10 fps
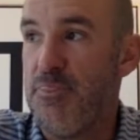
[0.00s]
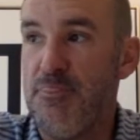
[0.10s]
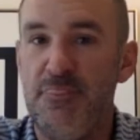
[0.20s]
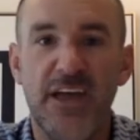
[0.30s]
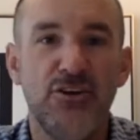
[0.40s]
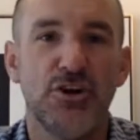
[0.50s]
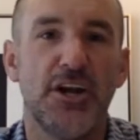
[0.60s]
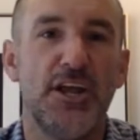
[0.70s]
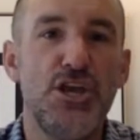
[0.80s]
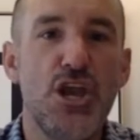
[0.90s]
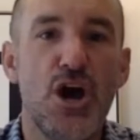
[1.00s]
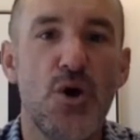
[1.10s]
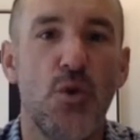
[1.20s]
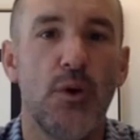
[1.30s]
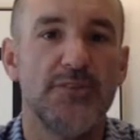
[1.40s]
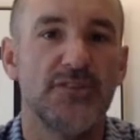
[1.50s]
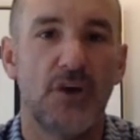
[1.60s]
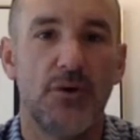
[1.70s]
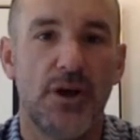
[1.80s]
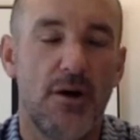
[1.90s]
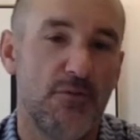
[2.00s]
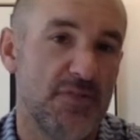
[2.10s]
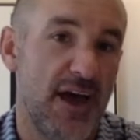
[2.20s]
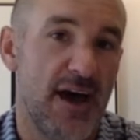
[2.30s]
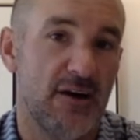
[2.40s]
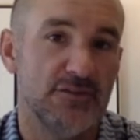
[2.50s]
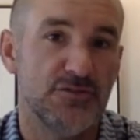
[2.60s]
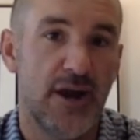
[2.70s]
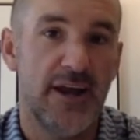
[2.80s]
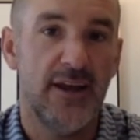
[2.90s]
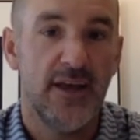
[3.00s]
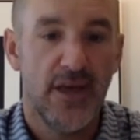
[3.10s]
then you're going to know what's going on with the house, right?